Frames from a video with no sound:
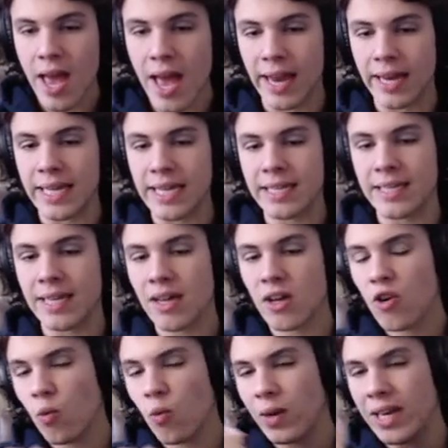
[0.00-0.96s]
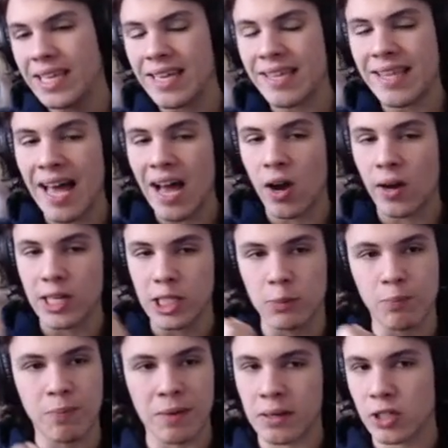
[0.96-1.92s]
And he did when he did that on
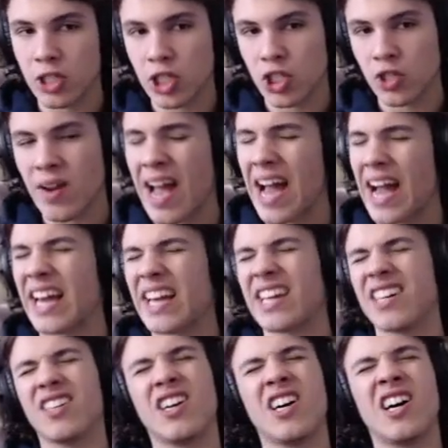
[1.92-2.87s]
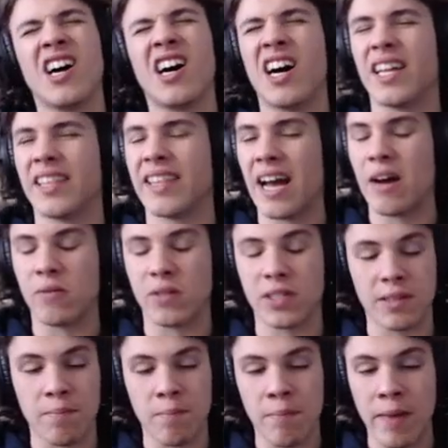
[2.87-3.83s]
his Beerus track. Oh, that
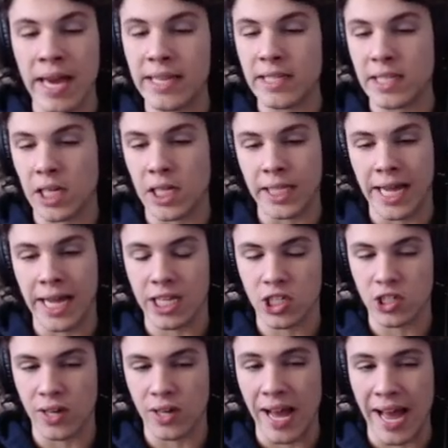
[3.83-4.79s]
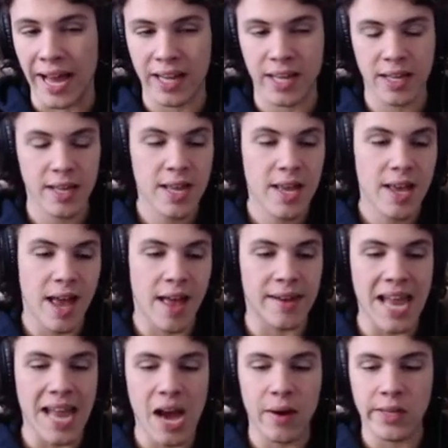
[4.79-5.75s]
was amazing on that track.
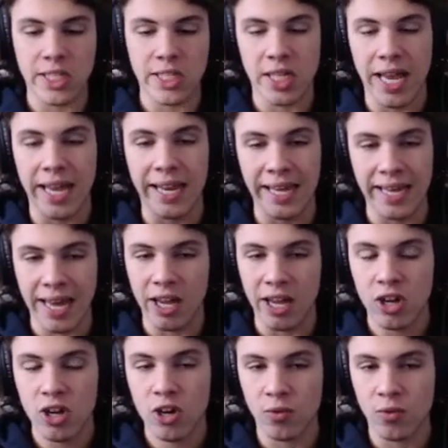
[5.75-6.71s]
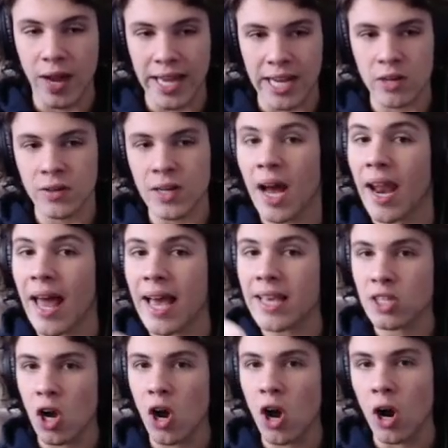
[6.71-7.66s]
And now he's hitting it right here, not
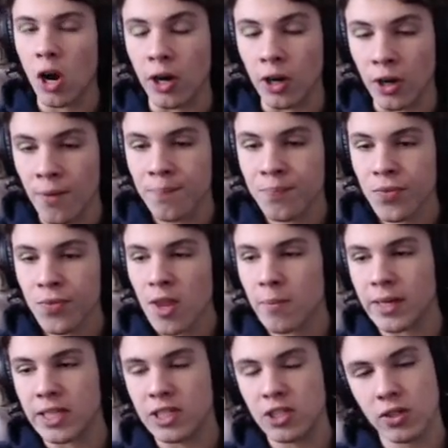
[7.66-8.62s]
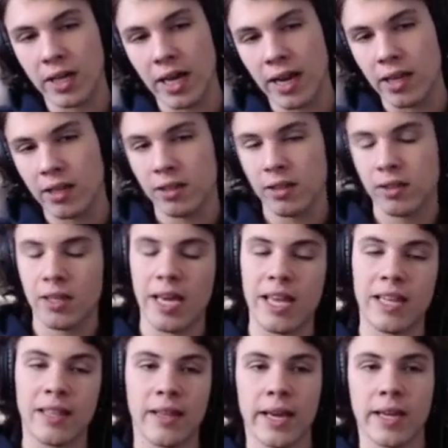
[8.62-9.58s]
as hard, but he's still kind of
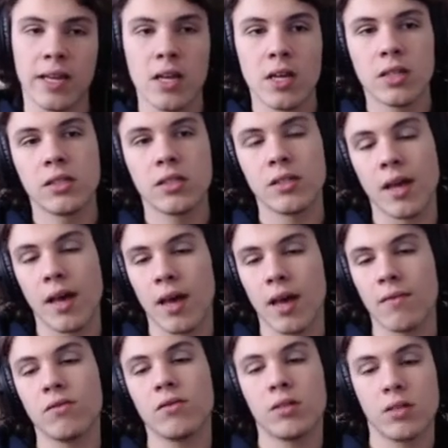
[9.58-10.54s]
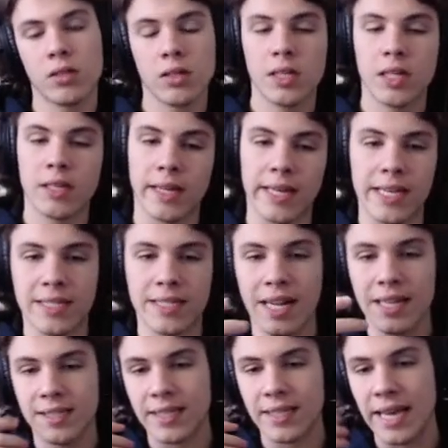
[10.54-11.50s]
hitting, like, savage. Like, he's
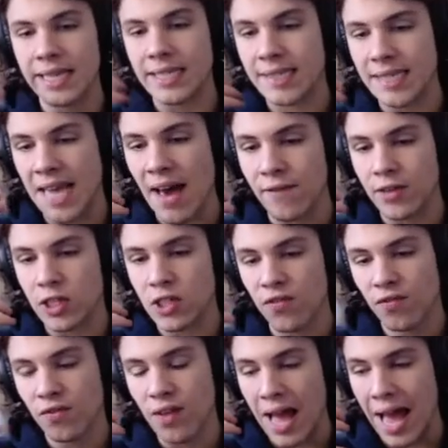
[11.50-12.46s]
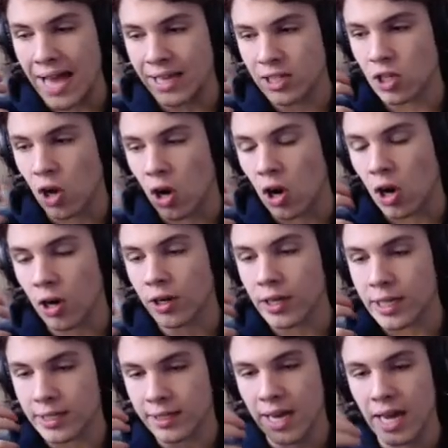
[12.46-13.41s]
not saying savage as hard.
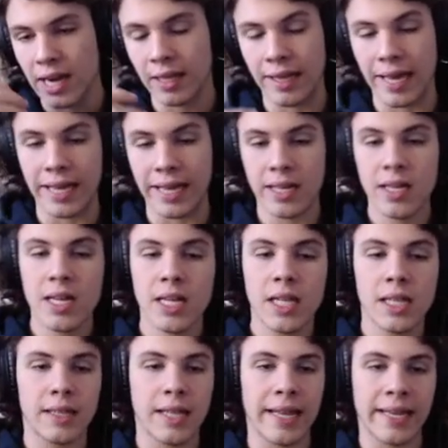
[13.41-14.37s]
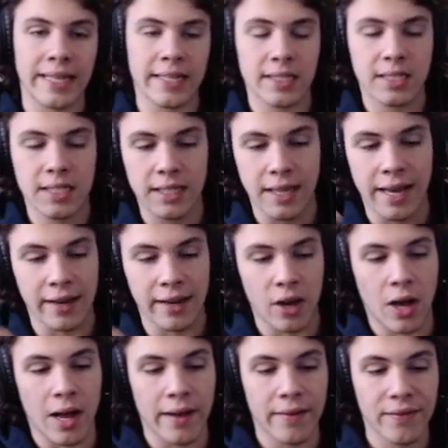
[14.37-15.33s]
He's kind of, like, letting it slide
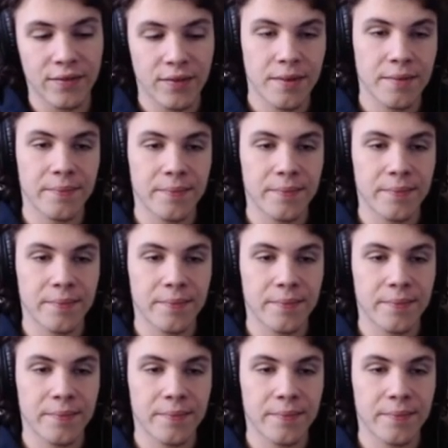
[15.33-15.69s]
off.